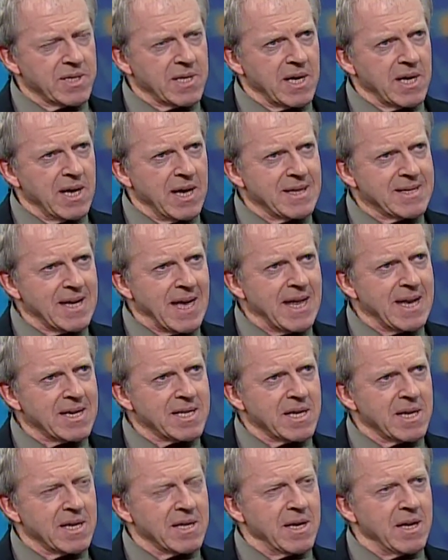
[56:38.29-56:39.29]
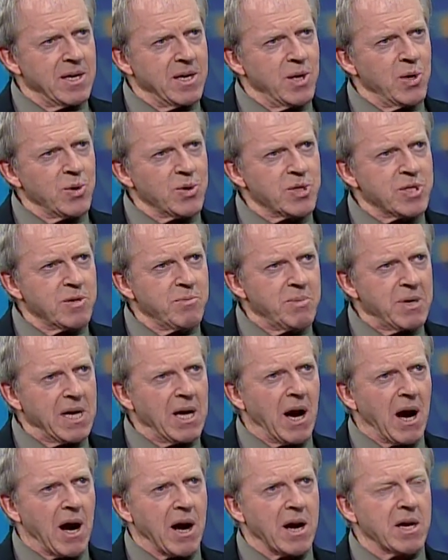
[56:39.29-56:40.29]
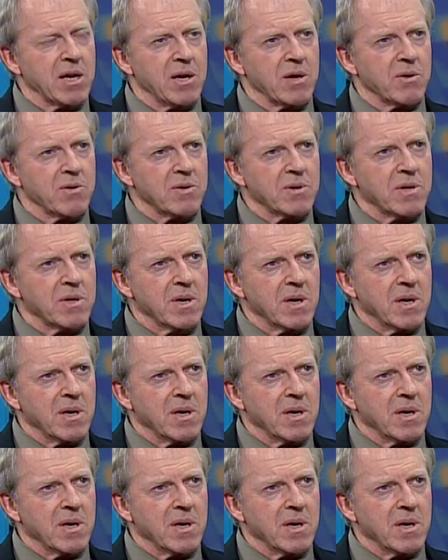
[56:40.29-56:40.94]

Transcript: It used to be argued,